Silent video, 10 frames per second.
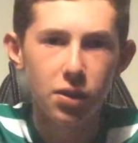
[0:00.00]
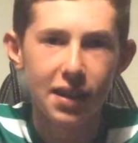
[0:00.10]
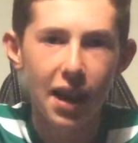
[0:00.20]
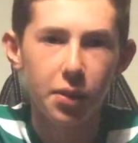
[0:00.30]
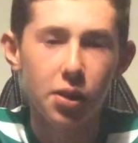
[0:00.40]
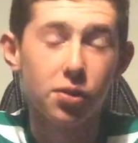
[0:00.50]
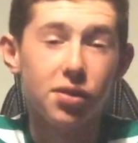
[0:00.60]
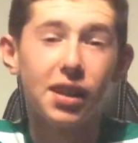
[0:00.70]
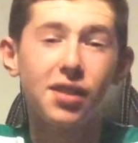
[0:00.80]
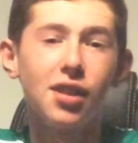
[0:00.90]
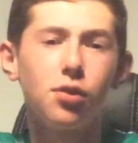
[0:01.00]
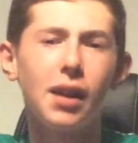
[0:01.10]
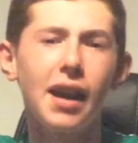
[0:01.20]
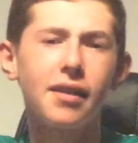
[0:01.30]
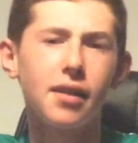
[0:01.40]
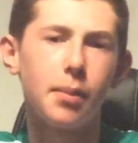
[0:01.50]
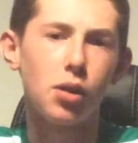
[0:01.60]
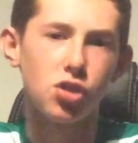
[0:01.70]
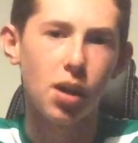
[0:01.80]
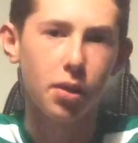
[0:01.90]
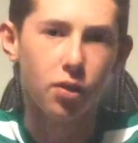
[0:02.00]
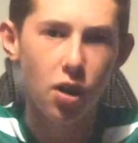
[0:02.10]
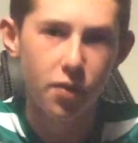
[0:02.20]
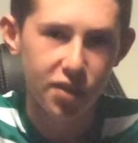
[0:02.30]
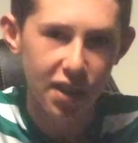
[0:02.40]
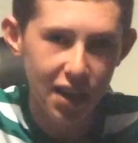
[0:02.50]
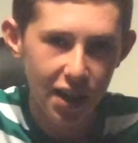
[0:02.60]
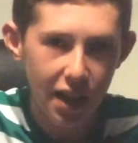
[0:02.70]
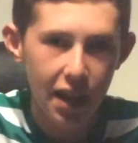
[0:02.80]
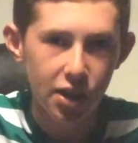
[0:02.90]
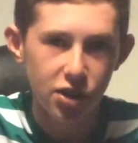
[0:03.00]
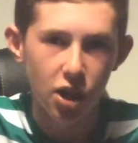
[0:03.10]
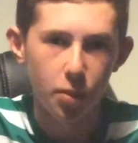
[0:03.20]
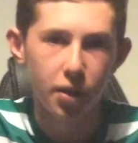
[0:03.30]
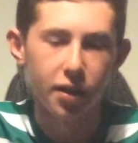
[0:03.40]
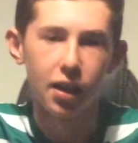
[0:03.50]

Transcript: Today we're doing 6 things we learned about Shamrock Rovers 0, Shelbourne